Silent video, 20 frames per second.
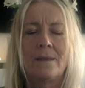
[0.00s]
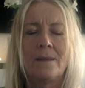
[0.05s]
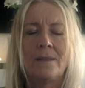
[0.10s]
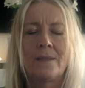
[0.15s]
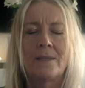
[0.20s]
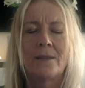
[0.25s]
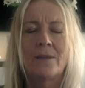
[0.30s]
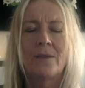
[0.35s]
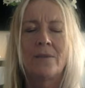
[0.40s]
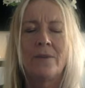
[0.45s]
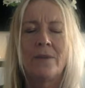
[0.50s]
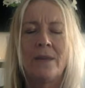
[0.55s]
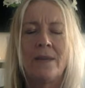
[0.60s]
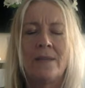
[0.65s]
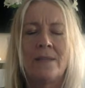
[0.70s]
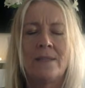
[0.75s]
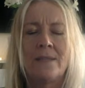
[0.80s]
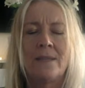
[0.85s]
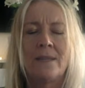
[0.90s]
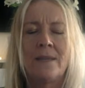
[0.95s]
is
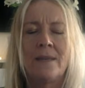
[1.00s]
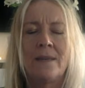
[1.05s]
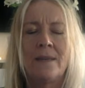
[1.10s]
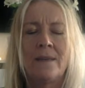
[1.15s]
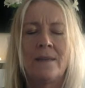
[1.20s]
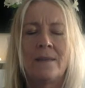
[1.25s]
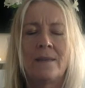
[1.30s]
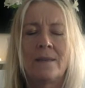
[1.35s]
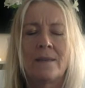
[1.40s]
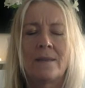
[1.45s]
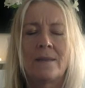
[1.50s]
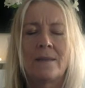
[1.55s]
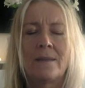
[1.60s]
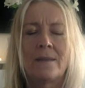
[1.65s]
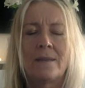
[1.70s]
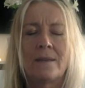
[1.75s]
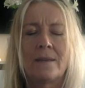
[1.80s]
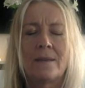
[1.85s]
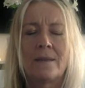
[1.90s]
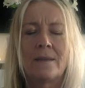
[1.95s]
creating
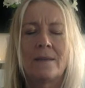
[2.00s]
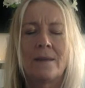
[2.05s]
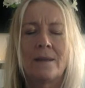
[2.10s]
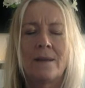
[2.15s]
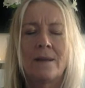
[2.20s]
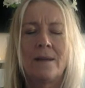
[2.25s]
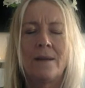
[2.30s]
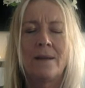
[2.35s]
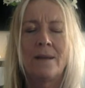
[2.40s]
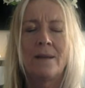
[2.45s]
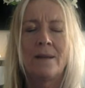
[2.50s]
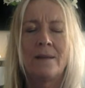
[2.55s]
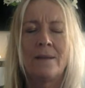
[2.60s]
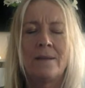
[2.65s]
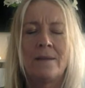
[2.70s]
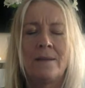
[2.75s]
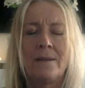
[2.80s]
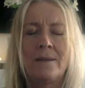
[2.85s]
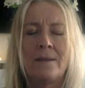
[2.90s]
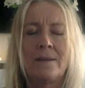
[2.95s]
a
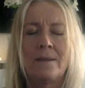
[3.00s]
color,